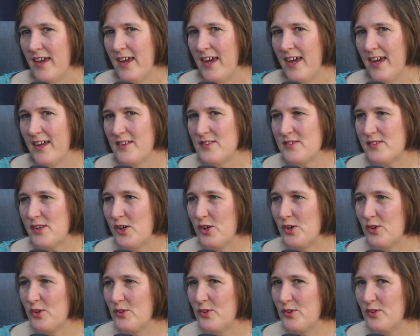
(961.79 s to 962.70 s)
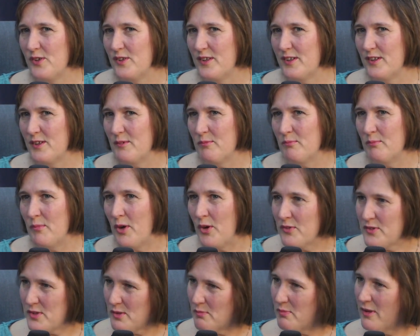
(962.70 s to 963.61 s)
And so
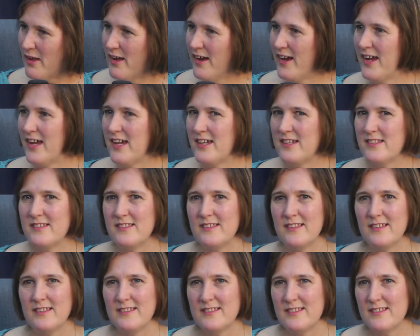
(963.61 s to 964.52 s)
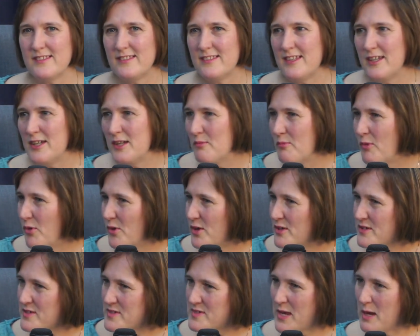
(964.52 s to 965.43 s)
multiplying, seeing
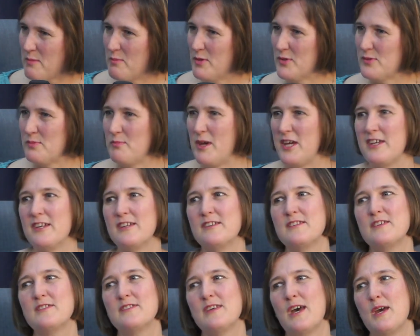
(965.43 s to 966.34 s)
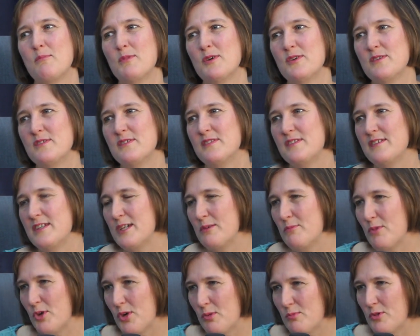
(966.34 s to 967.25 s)
more disciples making disciples,
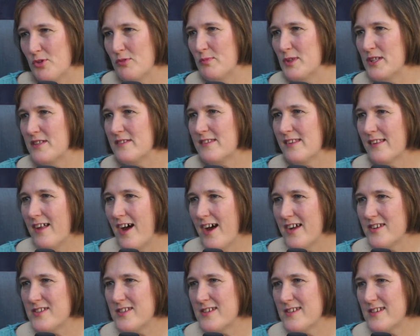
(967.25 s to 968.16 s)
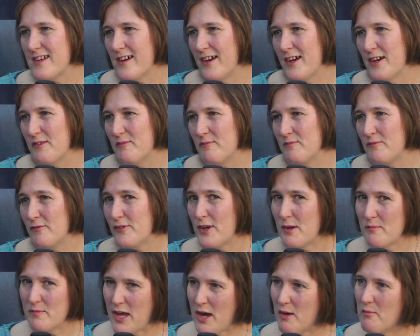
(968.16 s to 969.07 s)
seeing more movements launched,
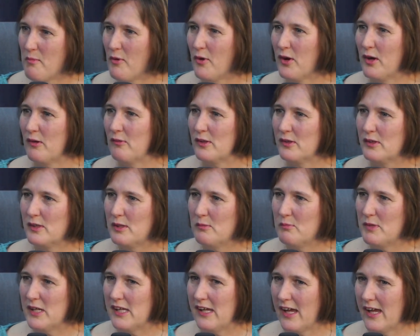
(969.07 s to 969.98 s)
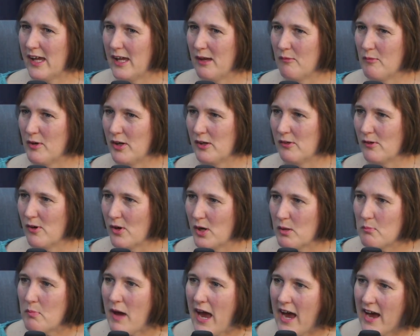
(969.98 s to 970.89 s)
from that point really became a
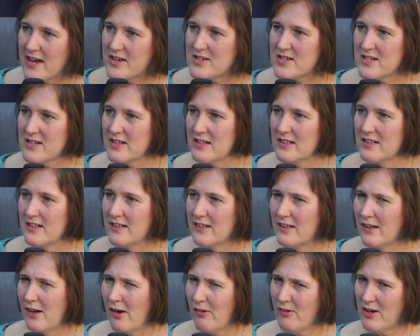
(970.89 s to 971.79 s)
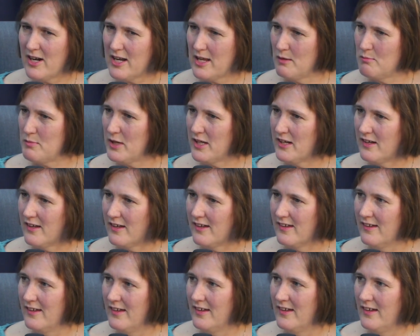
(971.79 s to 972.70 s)
growing passion. It already had been
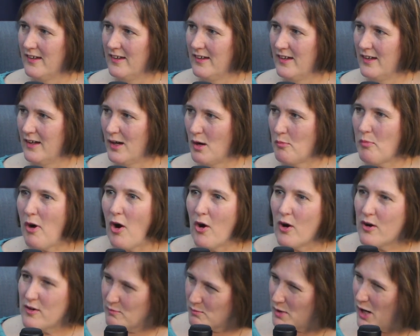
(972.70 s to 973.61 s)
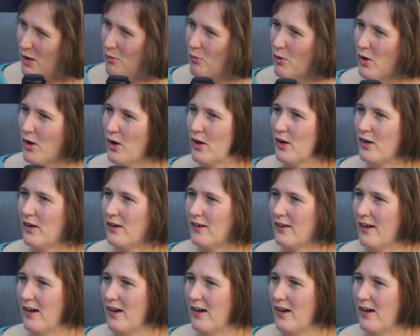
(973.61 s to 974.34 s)
a part of my work.